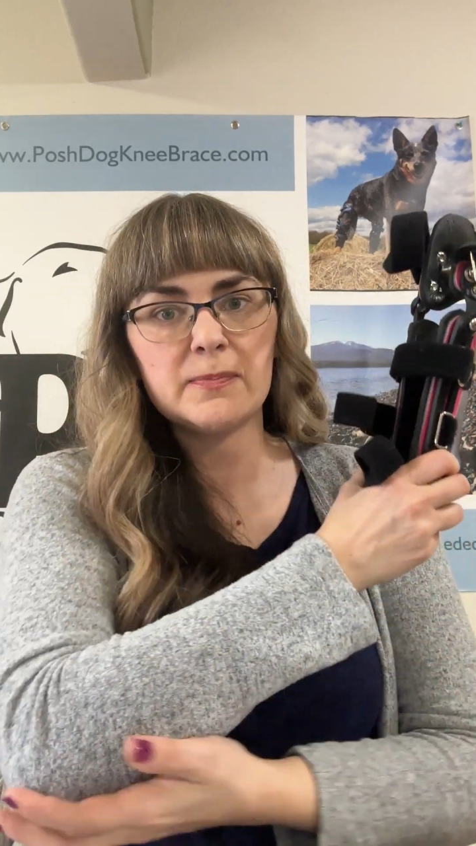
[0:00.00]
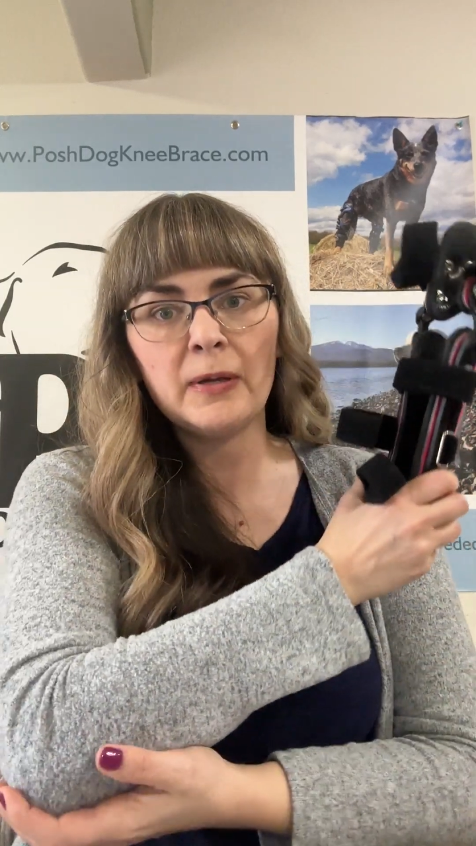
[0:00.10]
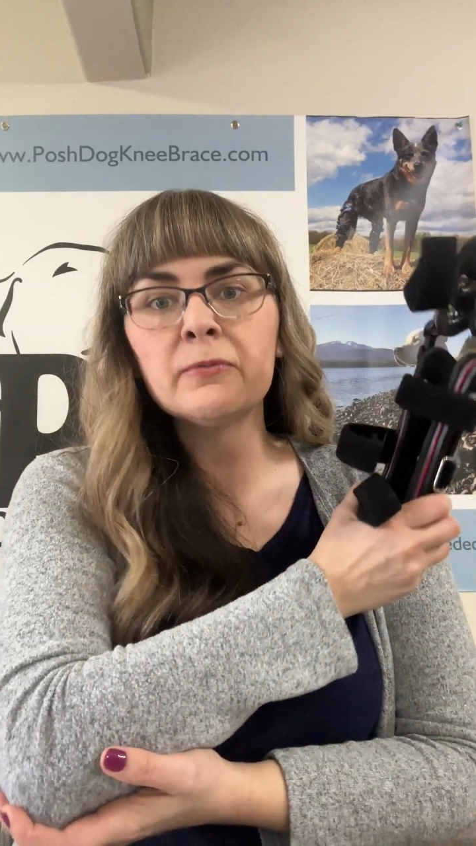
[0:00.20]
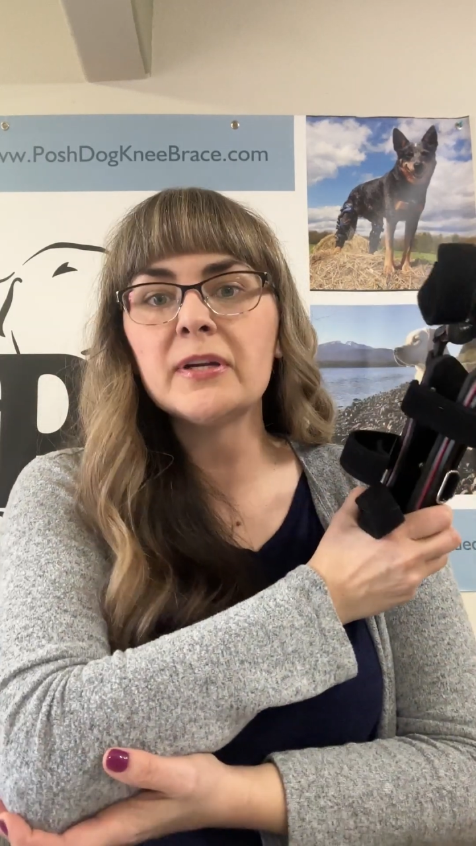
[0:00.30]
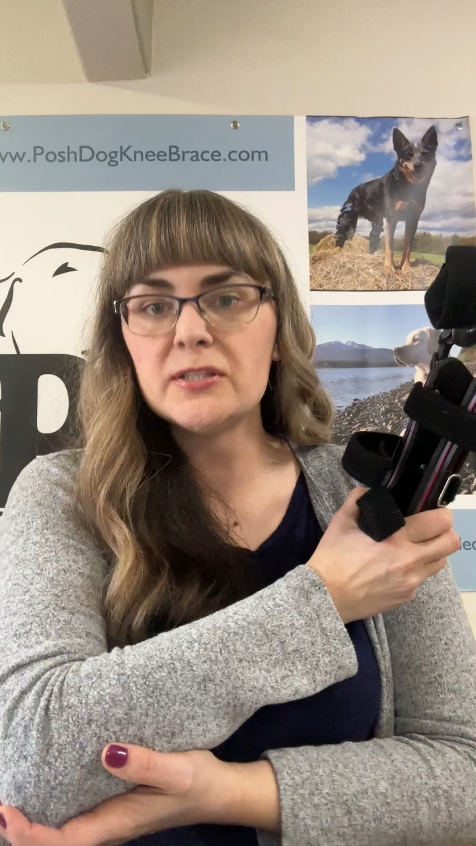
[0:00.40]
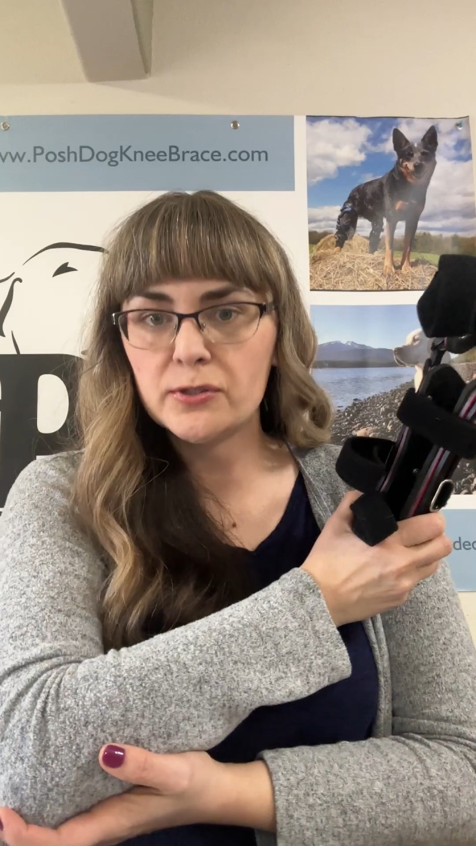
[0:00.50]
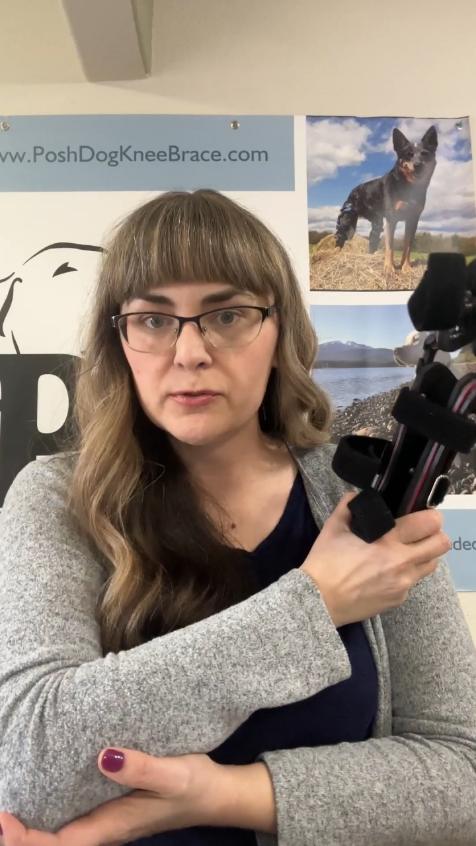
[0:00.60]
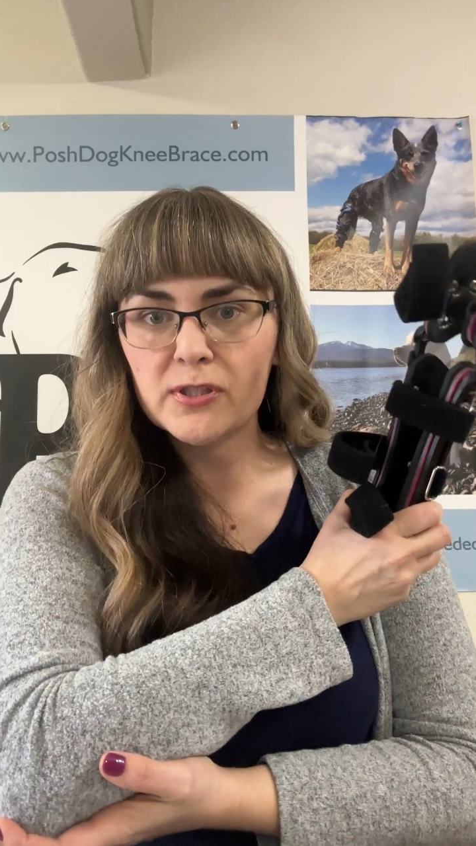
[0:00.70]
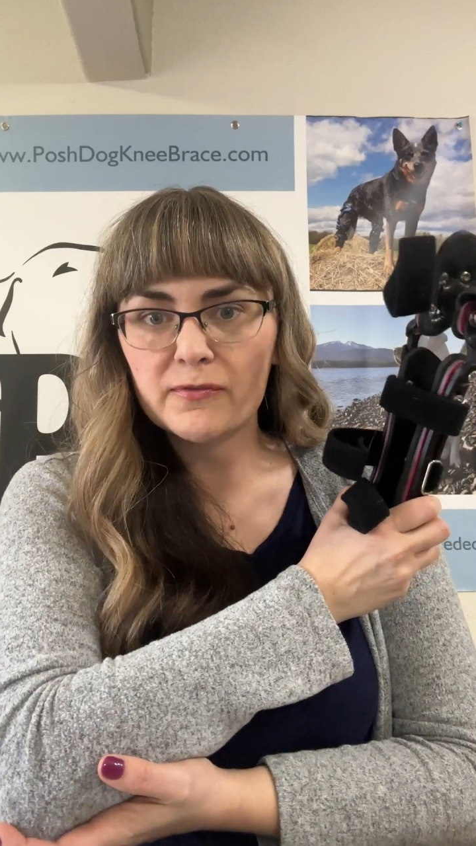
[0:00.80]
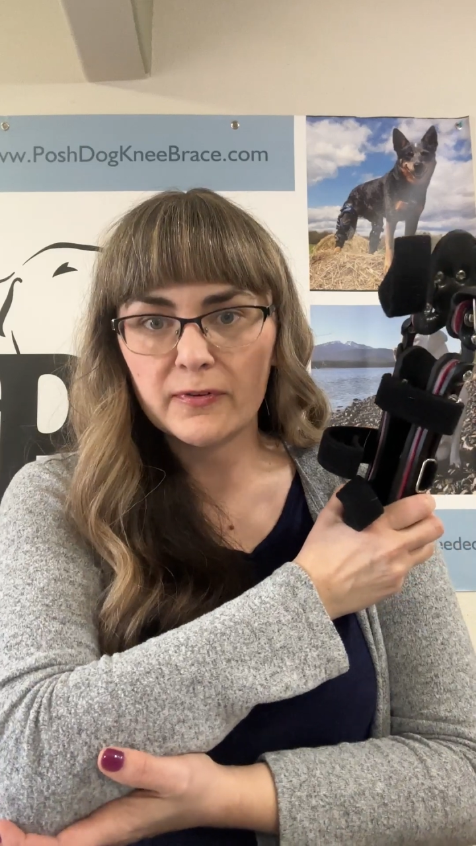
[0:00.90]
been
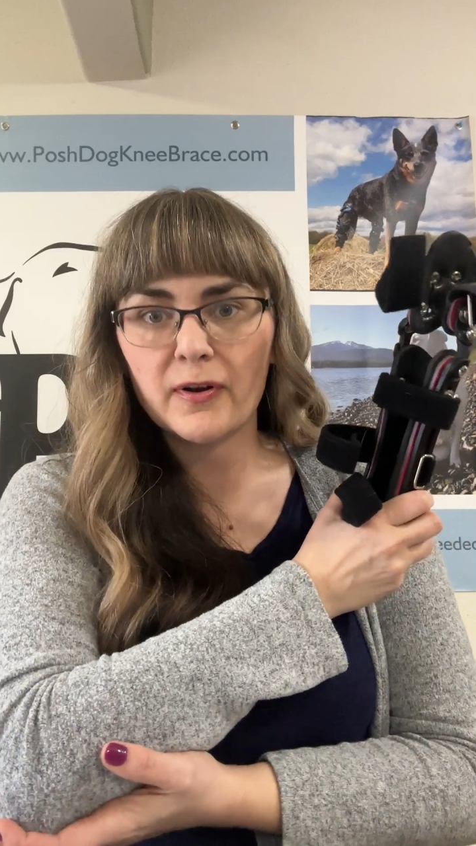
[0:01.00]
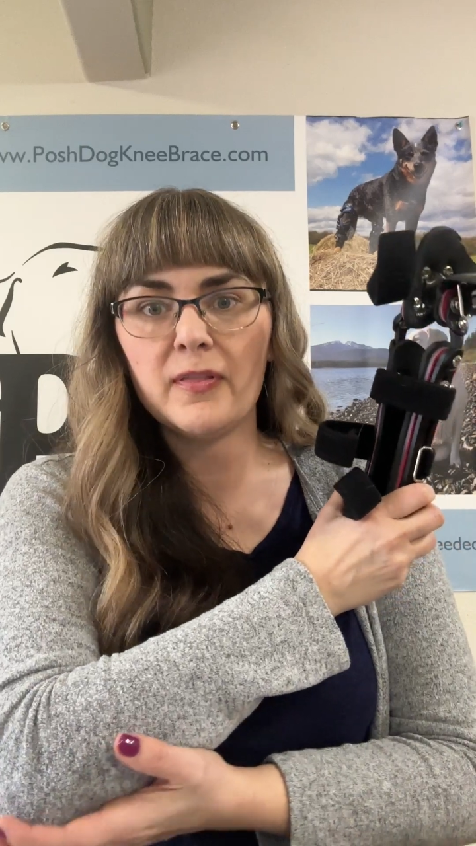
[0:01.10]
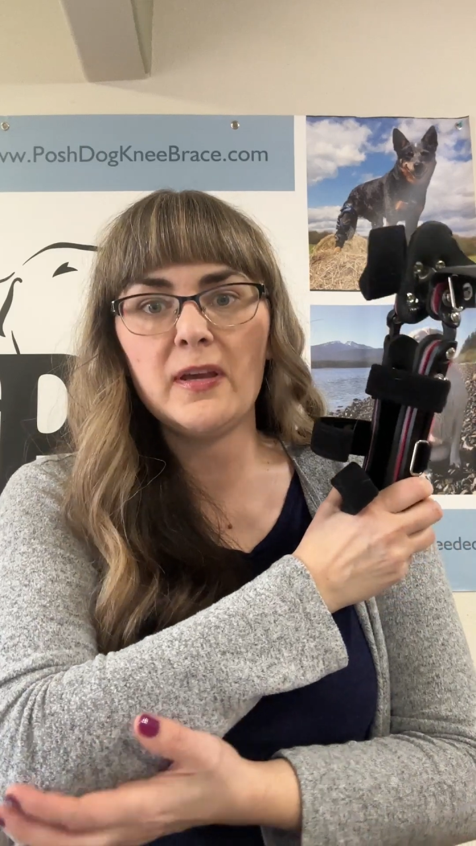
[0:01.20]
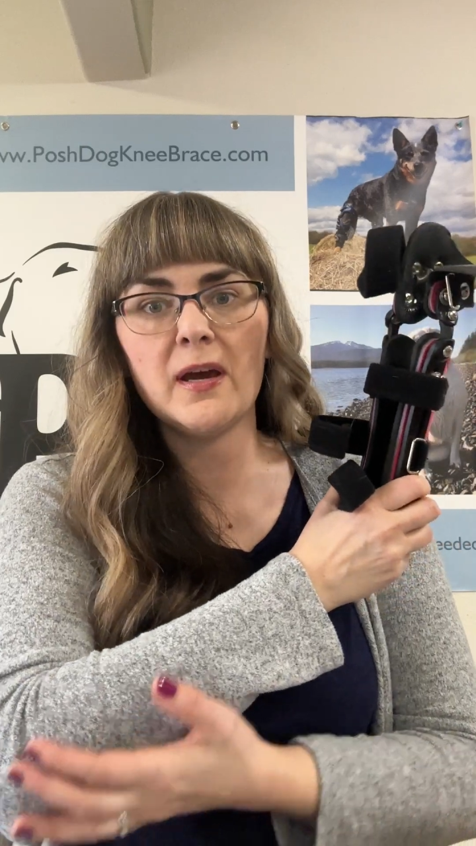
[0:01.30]
reduced for the